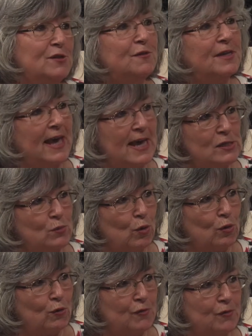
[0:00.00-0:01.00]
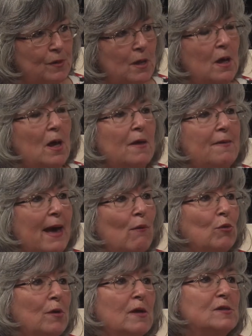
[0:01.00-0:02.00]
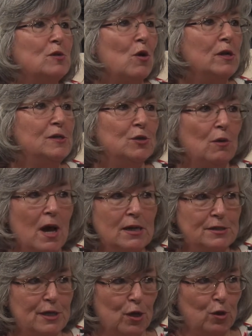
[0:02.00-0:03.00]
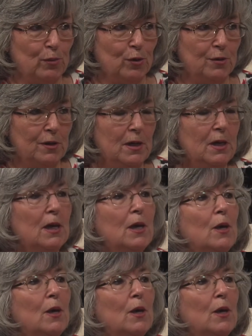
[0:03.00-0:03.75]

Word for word: to the caseworkers. That will not start until October. Okay.